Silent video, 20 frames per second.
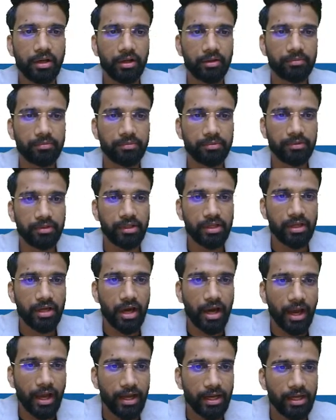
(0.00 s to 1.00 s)
Now, these
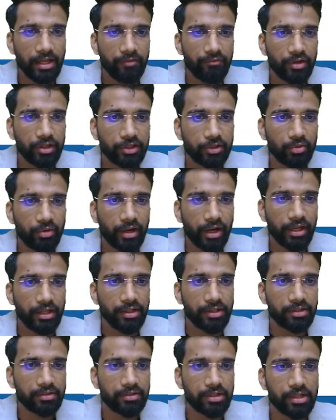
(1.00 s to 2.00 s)
are highly
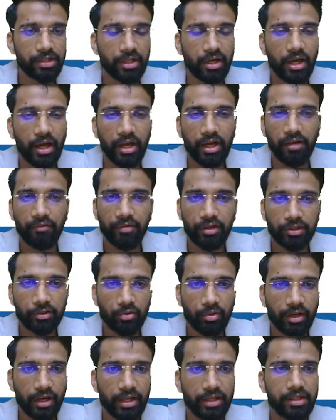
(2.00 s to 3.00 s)

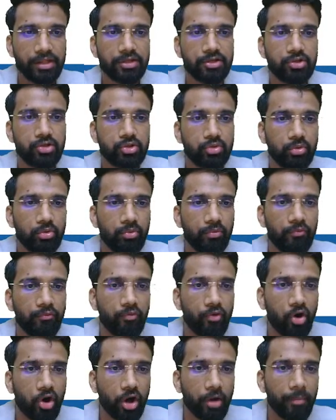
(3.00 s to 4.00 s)
vascularized to
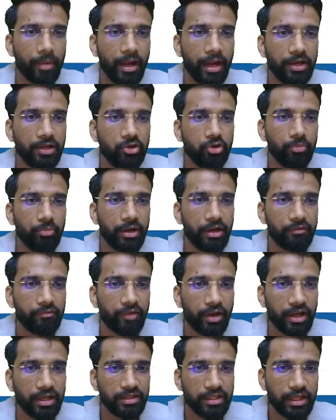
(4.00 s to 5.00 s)
warm and
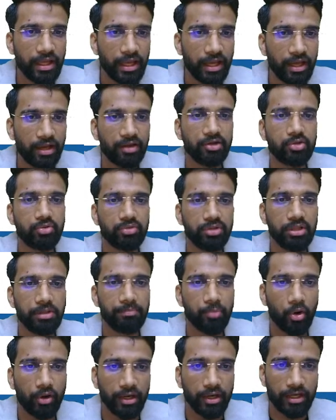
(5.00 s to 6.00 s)
humidify the air to the
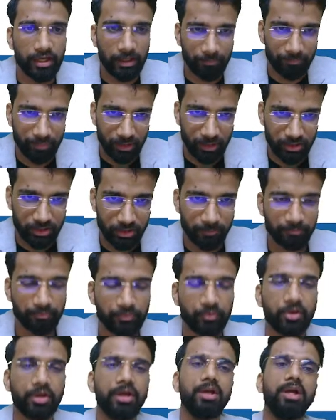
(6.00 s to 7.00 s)
body temperature.
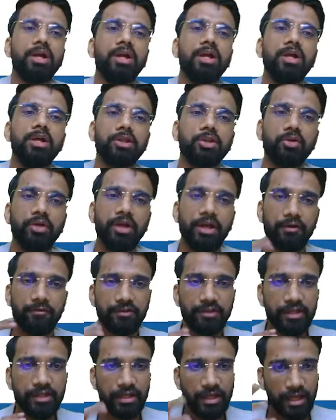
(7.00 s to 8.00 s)
Okay. So
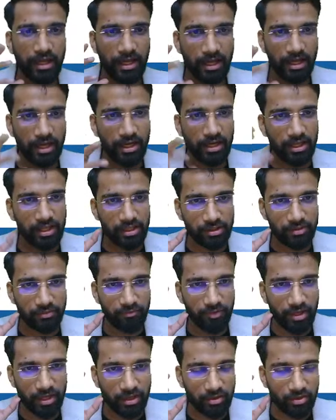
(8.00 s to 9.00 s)
if the air is
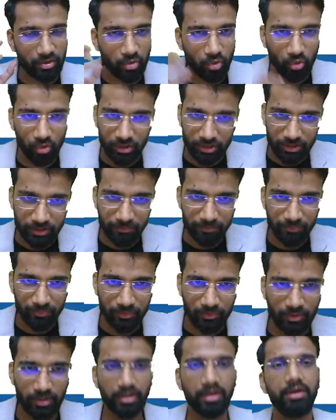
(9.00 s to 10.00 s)
very cold,
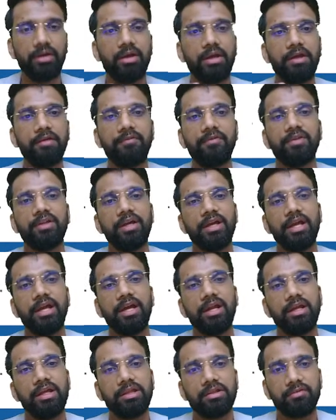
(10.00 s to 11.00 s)
okay, if the
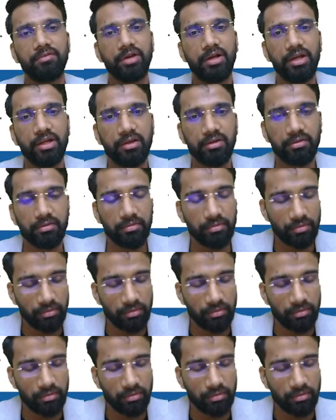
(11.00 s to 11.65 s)
air is really